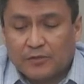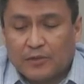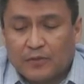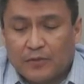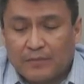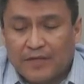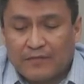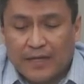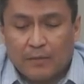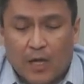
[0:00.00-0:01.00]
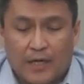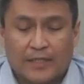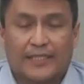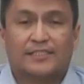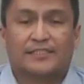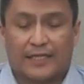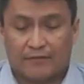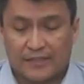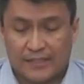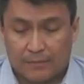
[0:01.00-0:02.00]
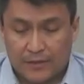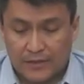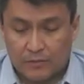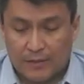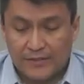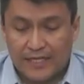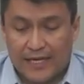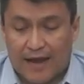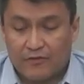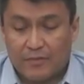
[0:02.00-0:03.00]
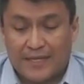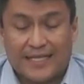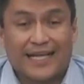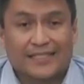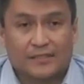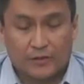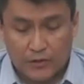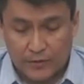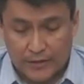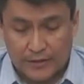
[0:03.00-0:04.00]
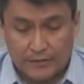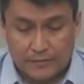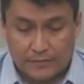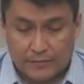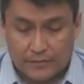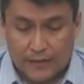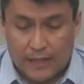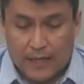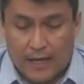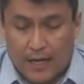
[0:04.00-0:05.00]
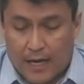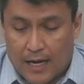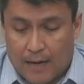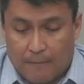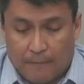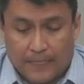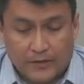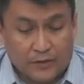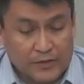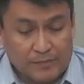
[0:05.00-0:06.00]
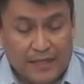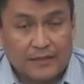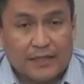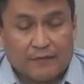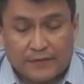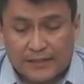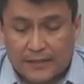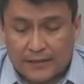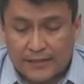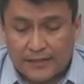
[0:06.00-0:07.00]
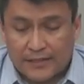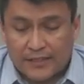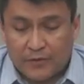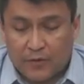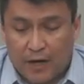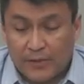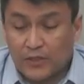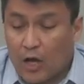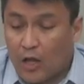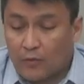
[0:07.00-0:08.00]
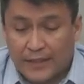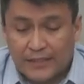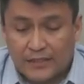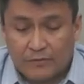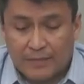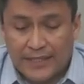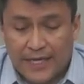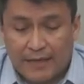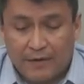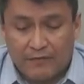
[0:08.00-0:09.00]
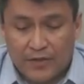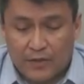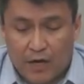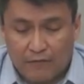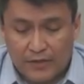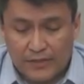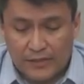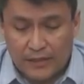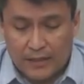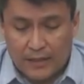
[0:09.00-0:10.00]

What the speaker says: will be available on the Legislative Assembly's website after the meeting has concluded. To respect physical distancing requirements, all the witnesses will be attending by video conference.